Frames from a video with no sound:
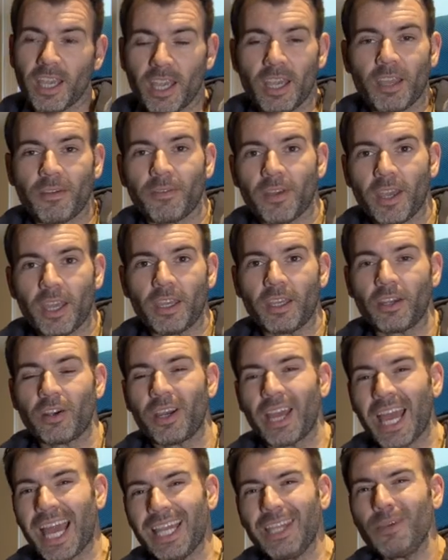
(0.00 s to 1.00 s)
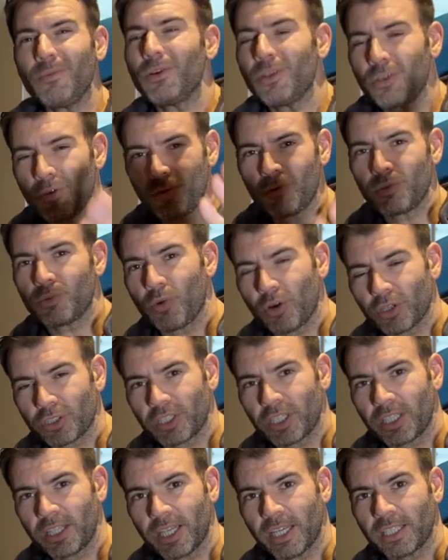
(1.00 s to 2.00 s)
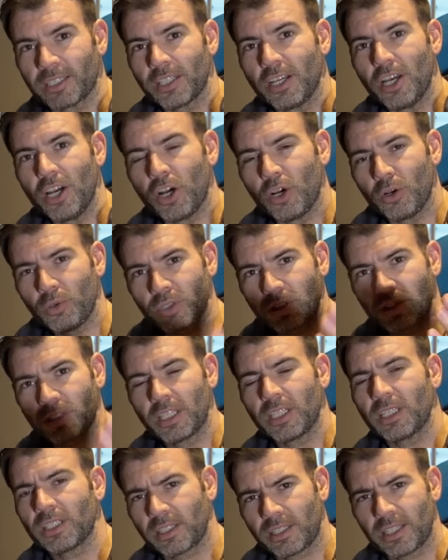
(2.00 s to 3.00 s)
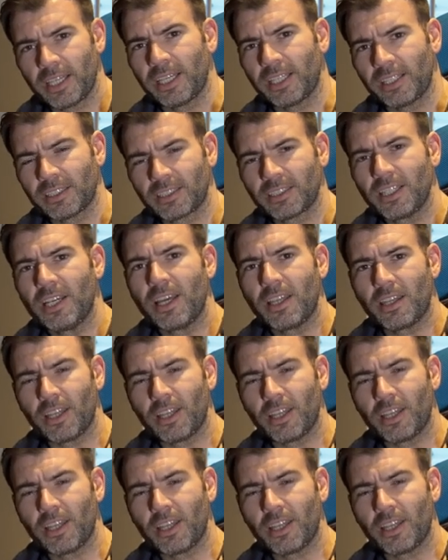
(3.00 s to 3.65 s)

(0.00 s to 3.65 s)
if you know anyone who's watching this who still thinks